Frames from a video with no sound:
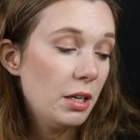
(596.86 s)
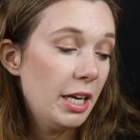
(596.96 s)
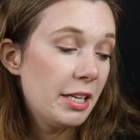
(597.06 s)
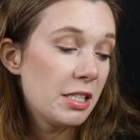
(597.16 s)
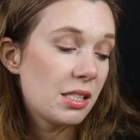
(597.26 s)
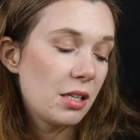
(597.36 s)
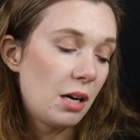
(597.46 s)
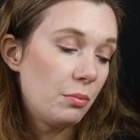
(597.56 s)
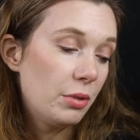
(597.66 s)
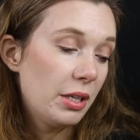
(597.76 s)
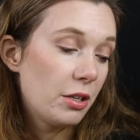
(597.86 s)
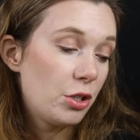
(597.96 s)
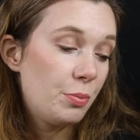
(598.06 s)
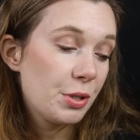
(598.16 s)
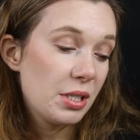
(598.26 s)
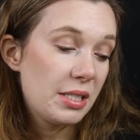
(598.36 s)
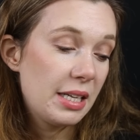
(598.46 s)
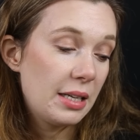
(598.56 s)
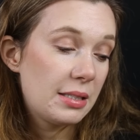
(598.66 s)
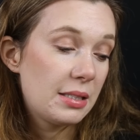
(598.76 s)
It is um, with
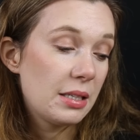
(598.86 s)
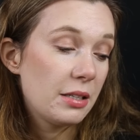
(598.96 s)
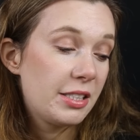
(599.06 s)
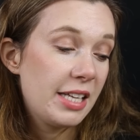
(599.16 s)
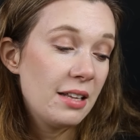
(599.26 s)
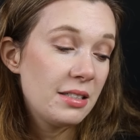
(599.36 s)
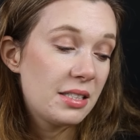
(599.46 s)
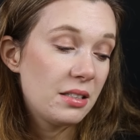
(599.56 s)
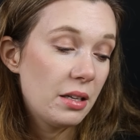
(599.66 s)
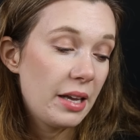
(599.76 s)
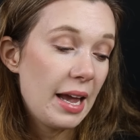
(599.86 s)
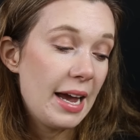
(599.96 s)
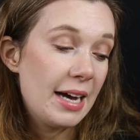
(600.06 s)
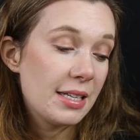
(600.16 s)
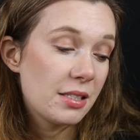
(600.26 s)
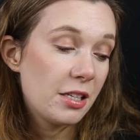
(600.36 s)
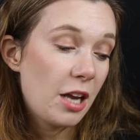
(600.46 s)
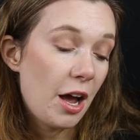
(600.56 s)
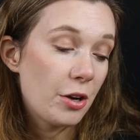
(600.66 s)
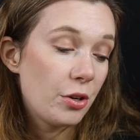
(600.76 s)
2% salicylic acid
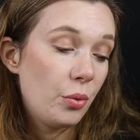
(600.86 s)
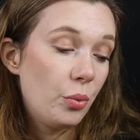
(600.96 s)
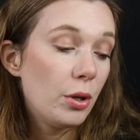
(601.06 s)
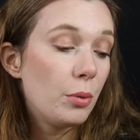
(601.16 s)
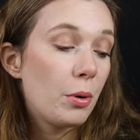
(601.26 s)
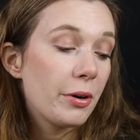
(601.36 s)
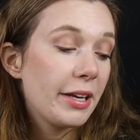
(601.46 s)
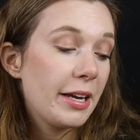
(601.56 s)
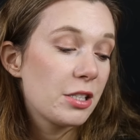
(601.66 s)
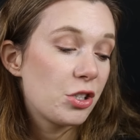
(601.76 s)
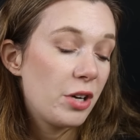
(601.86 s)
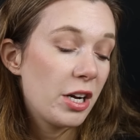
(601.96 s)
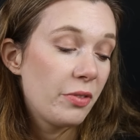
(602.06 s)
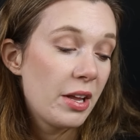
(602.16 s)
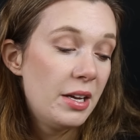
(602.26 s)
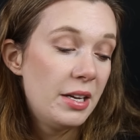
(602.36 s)
and willow bark extract.